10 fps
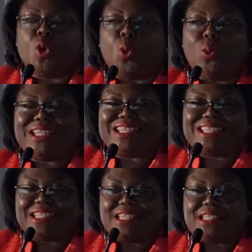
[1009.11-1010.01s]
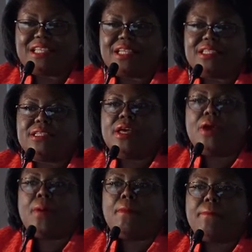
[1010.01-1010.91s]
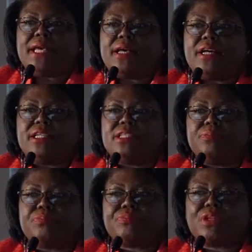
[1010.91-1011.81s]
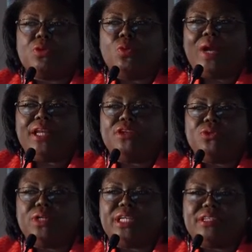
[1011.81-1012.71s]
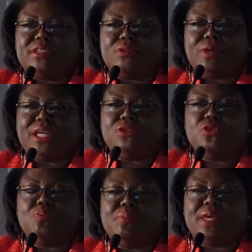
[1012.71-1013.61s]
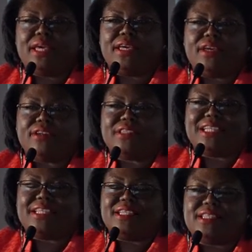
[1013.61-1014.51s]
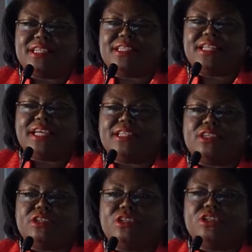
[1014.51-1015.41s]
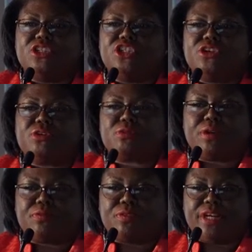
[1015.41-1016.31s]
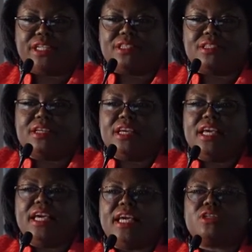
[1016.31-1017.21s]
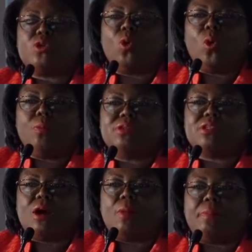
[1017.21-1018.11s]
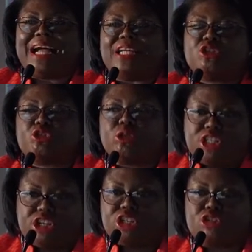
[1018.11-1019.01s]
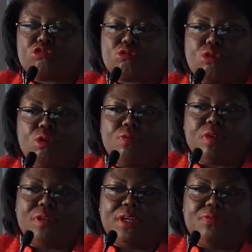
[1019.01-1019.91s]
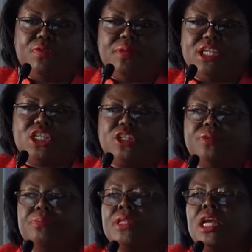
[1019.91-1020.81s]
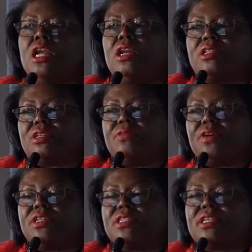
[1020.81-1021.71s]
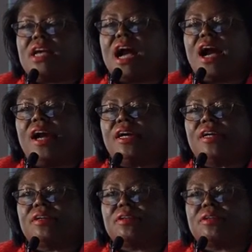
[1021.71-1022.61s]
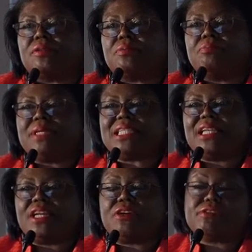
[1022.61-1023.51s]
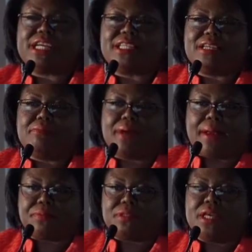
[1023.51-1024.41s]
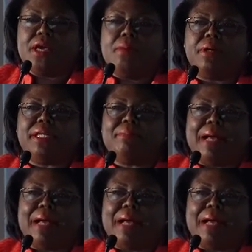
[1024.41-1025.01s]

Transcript: with statistics, because when you make your statistics data geo-referenced, it opens up a treasure trove of information. Lots of us are busily creating maps, but the